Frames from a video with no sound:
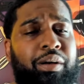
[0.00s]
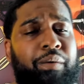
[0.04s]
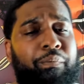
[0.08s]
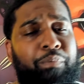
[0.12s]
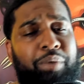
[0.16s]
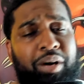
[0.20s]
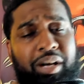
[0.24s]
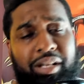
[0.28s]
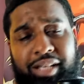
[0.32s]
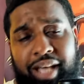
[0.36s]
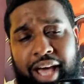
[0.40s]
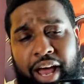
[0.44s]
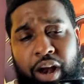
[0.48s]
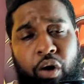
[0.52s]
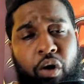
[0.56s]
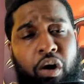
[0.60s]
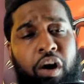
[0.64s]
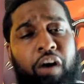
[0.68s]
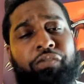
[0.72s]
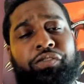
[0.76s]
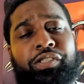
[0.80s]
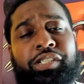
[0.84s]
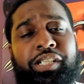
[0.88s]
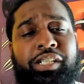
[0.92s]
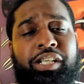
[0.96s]
But that
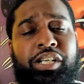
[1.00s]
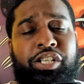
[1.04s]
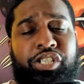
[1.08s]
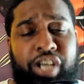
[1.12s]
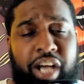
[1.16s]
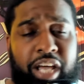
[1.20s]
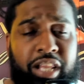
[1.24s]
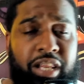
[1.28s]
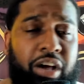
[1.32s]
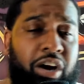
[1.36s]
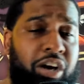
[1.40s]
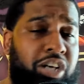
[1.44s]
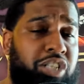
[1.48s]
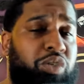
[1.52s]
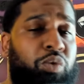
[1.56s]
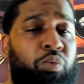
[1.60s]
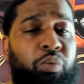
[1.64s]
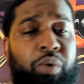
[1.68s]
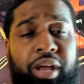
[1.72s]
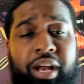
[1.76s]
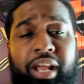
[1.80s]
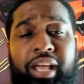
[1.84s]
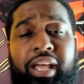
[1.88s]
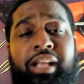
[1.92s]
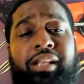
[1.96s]
offseason, Jalen Hurts
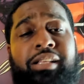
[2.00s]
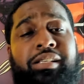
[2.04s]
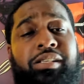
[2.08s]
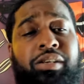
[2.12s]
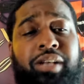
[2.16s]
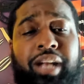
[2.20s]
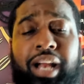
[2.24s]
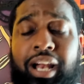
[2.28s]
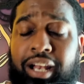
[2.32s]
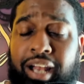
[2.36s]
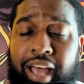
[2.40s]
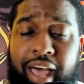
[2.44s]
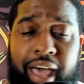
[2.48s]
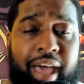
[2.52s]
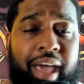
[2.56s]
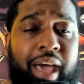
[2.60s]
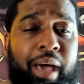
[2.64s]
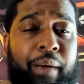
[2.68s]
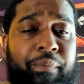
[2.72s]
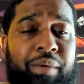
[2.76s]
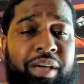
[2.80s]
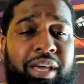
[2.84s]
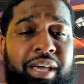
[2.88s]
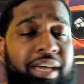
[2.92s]
went into the lab.